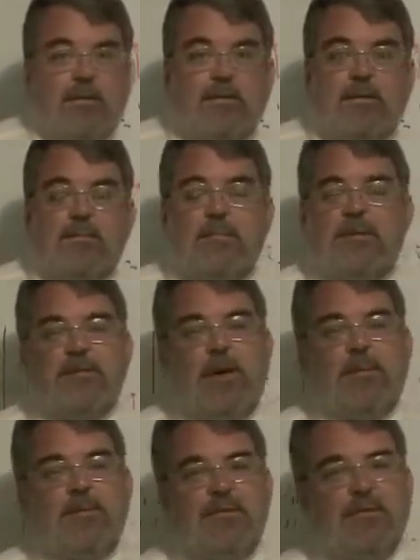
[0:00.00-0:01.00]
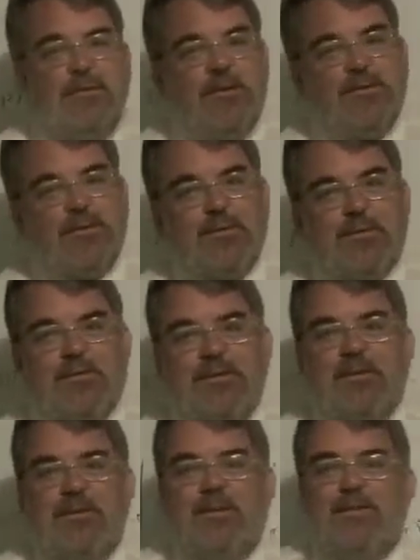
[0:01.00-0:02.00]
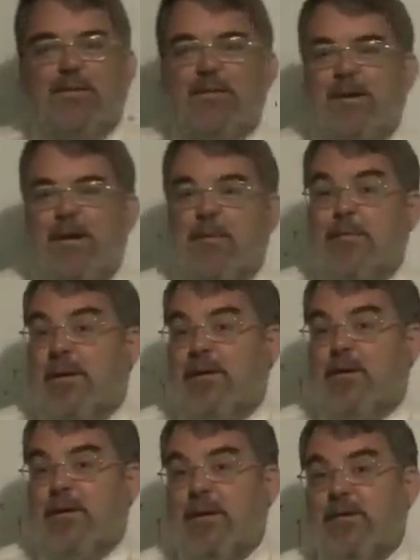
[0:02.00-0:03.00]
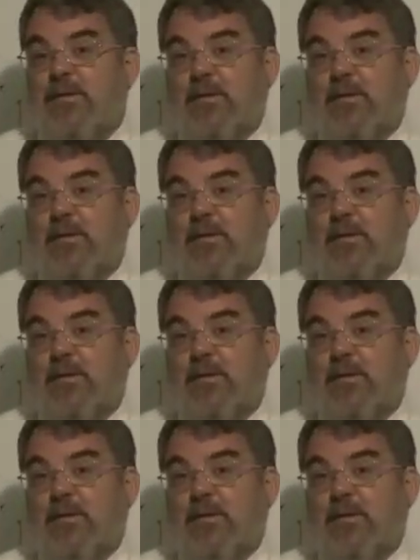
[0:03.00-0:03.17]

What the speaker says: that means opportunities for pay are better in that